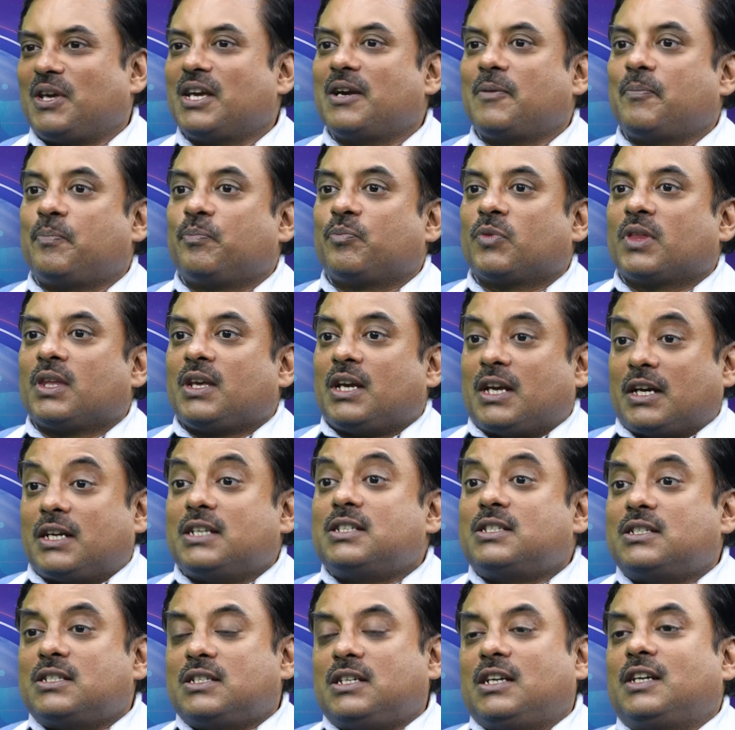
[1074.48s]
Yes, yeah.
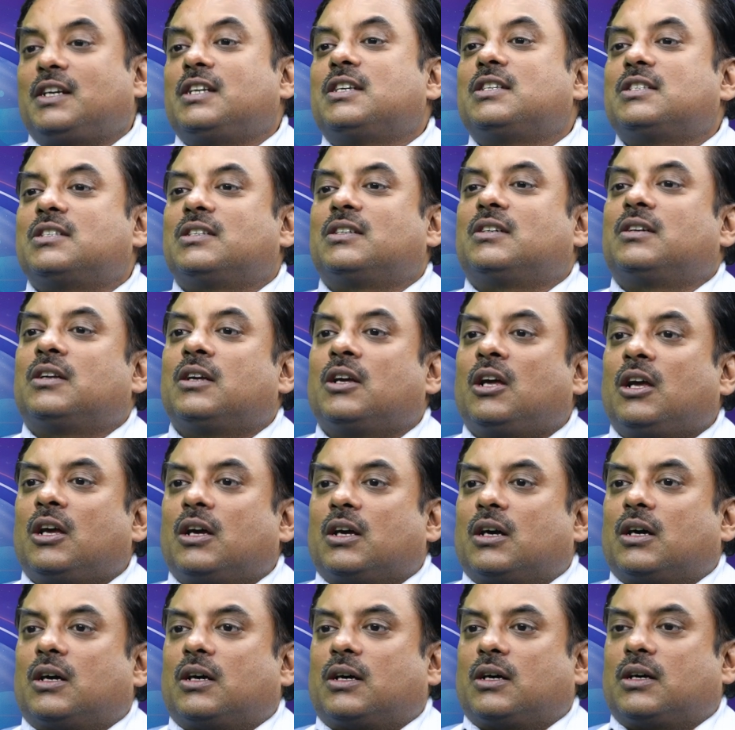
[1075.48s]
Yes. It is
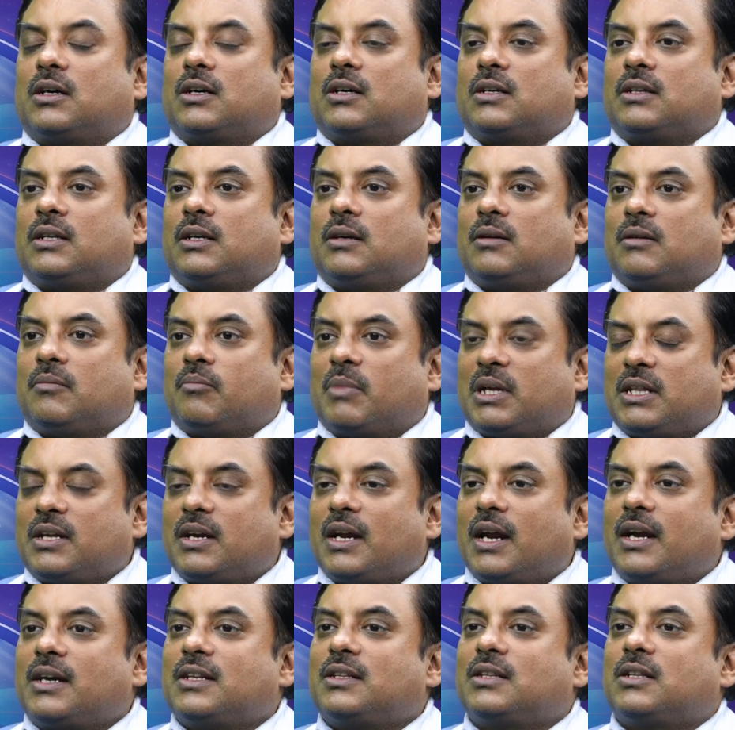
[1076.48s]
the
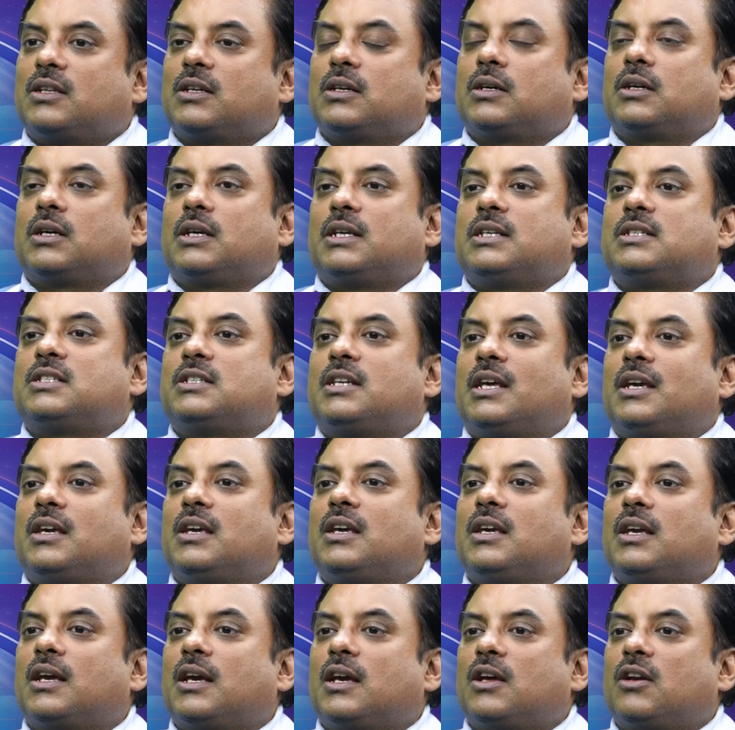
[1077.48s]
Mother Earth is
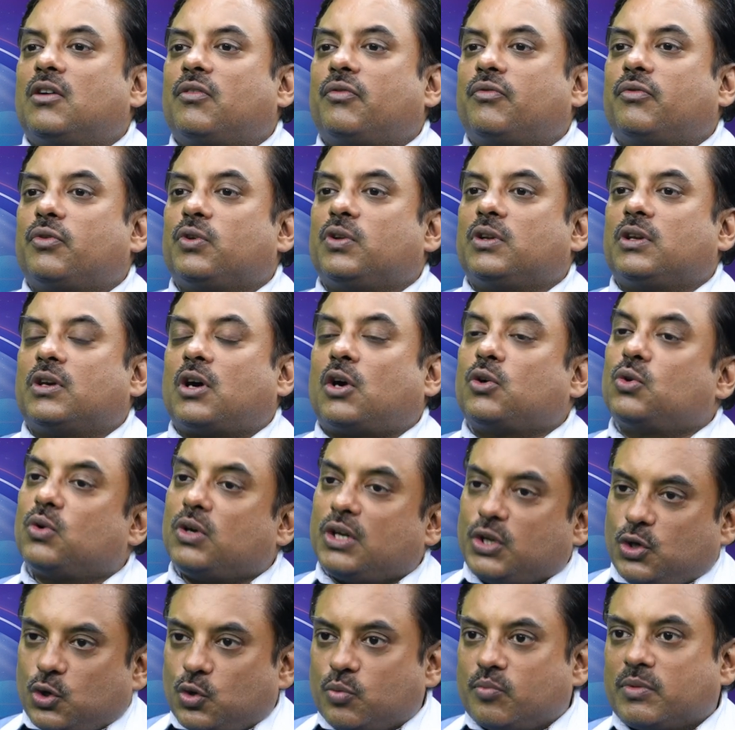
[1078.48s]
taking care of not
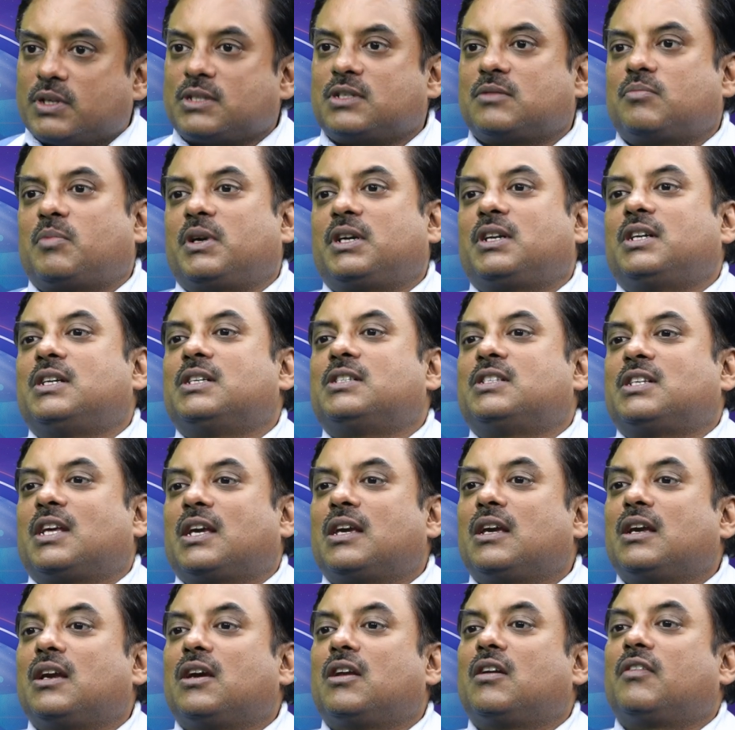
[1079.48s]
only humans, but it is
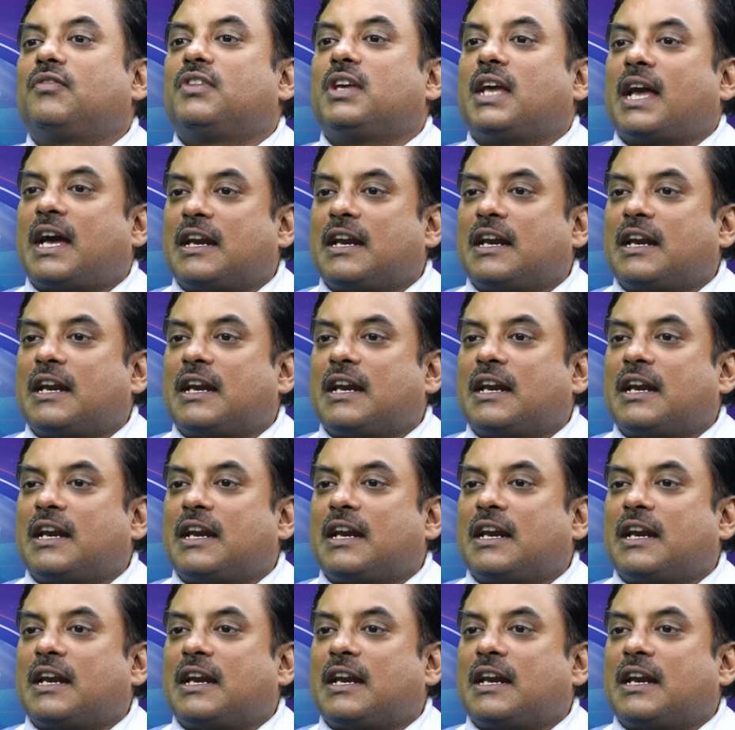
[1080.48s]
taking care of the